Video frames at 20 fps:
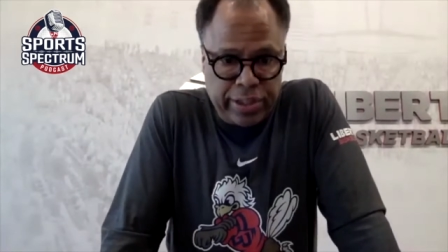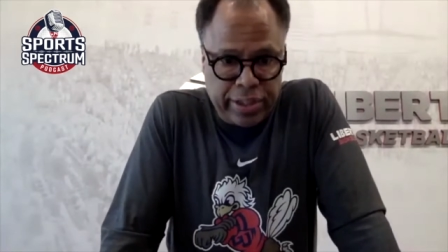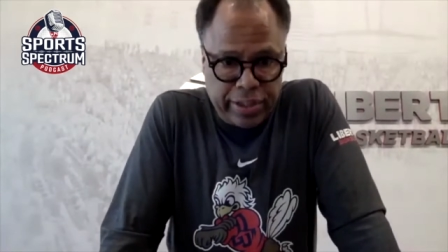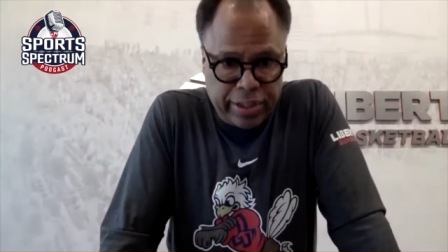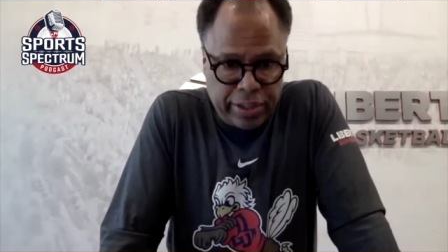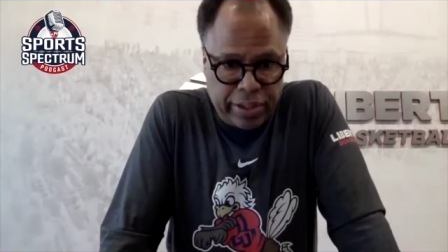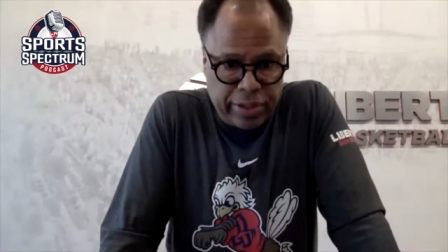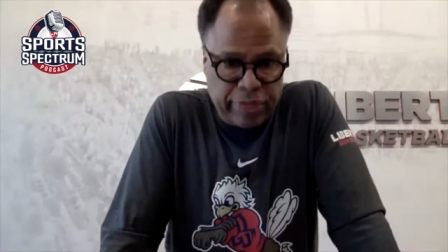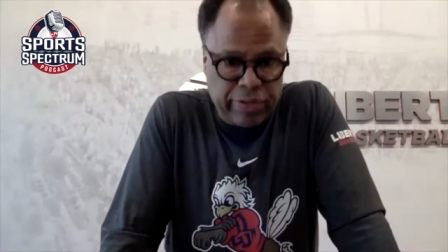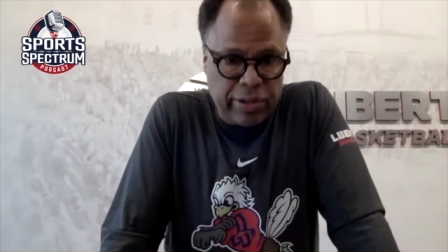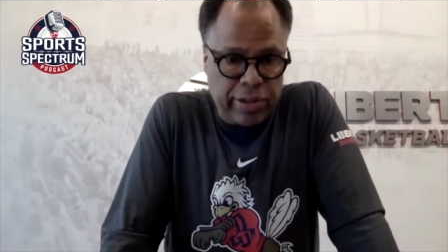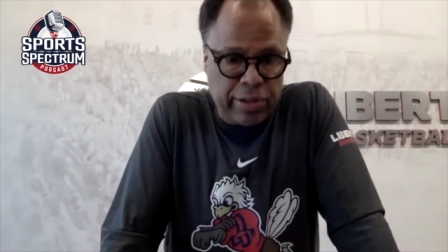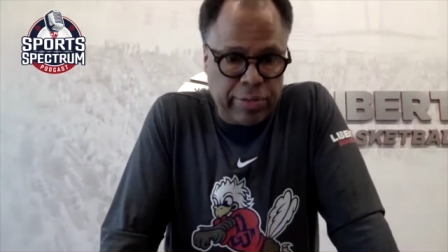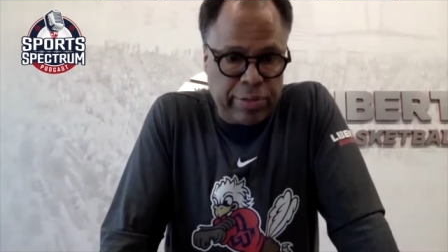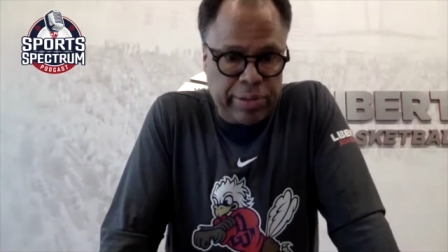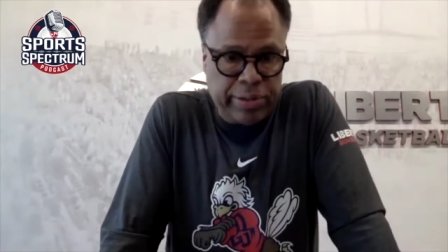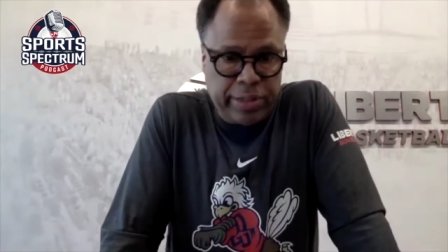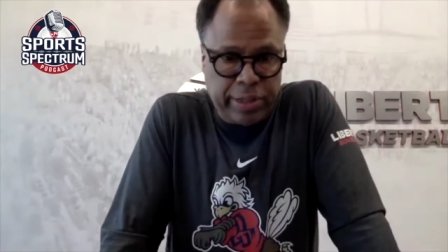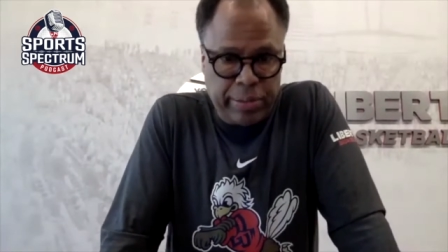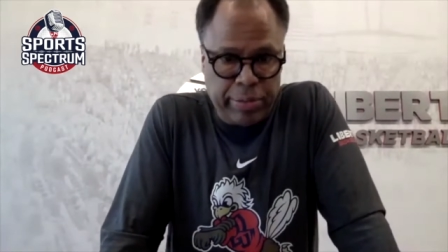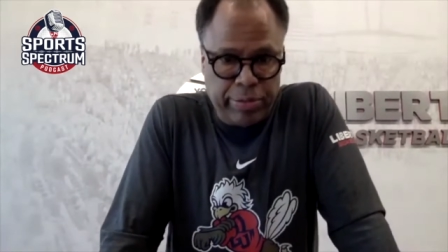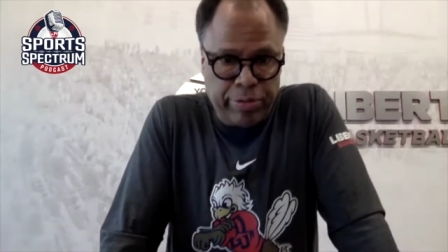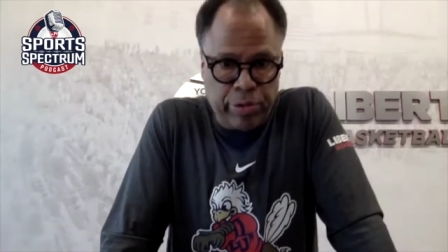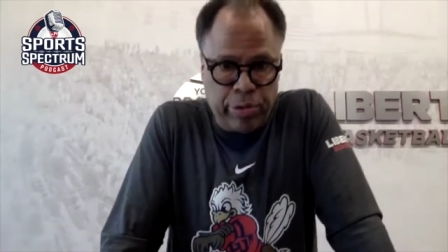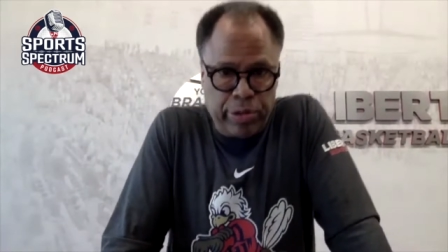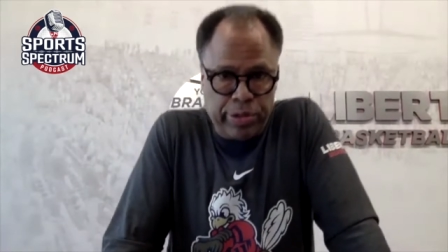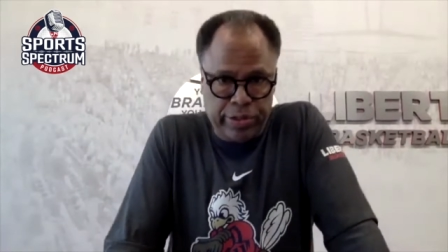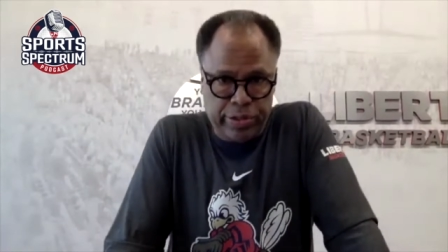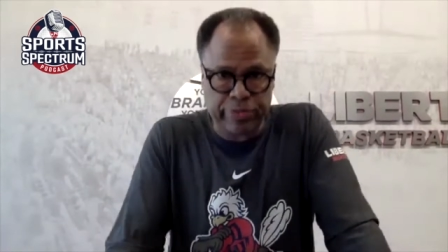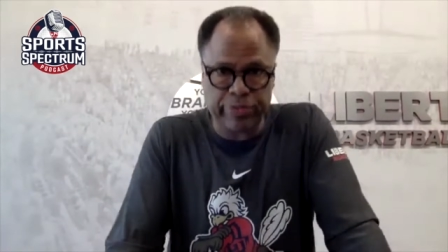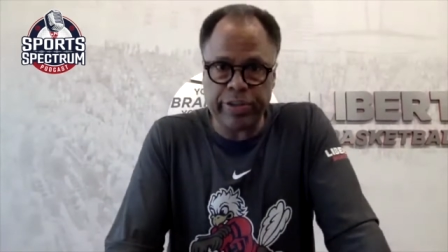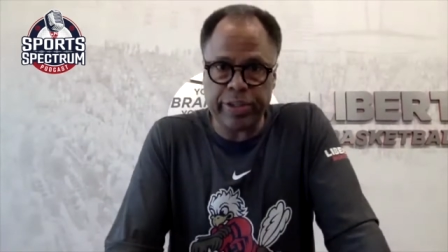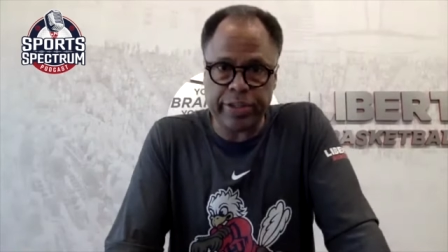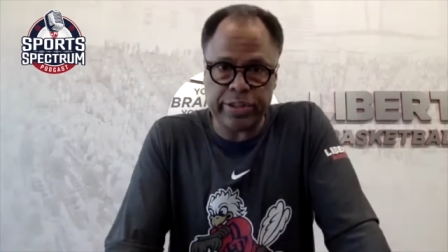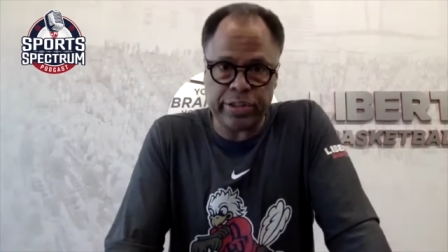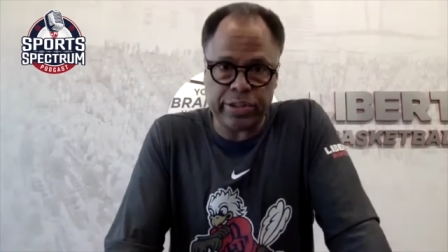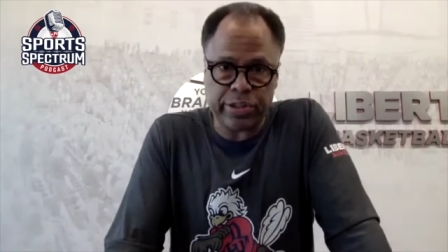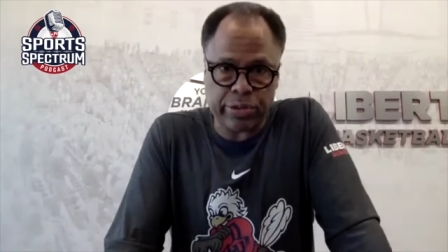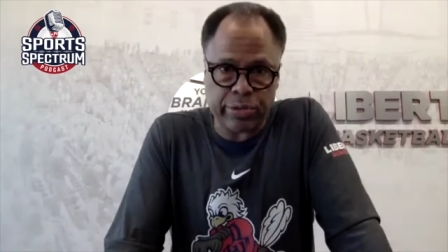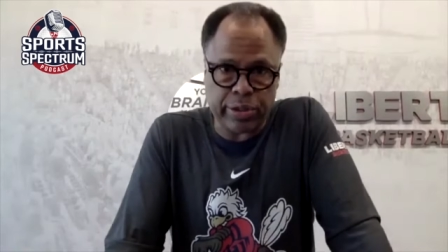I think you've heard me say it before. It's
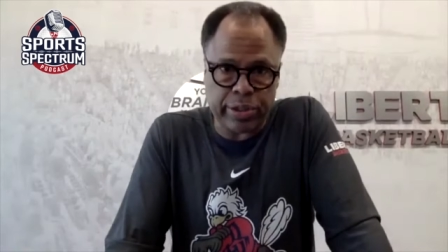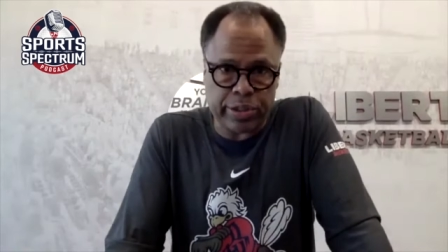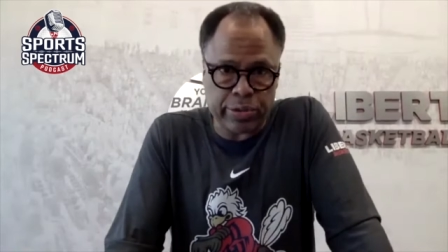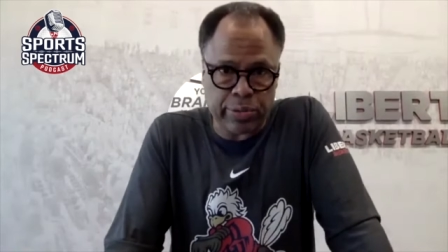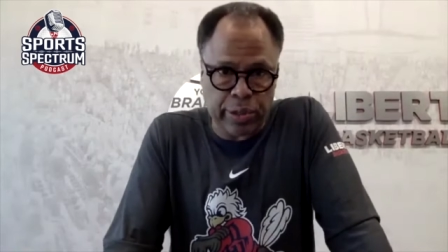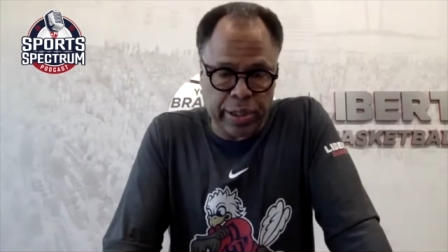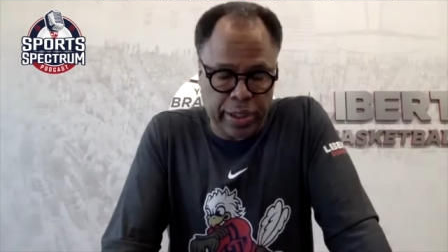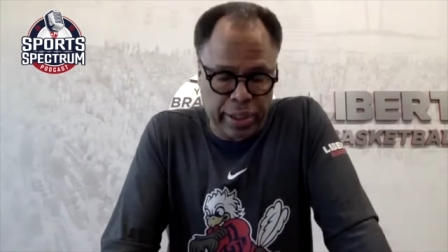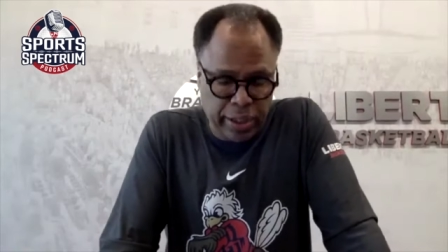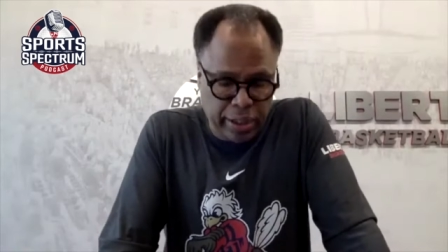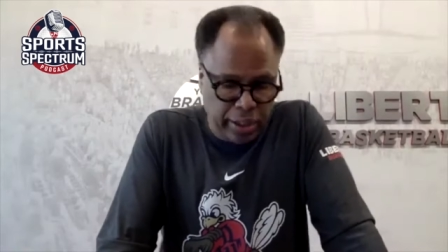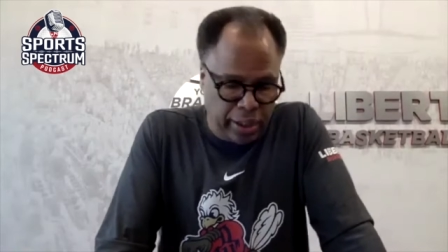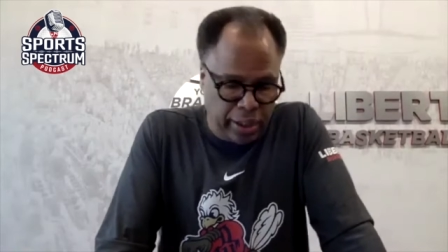Ephesians 3:20.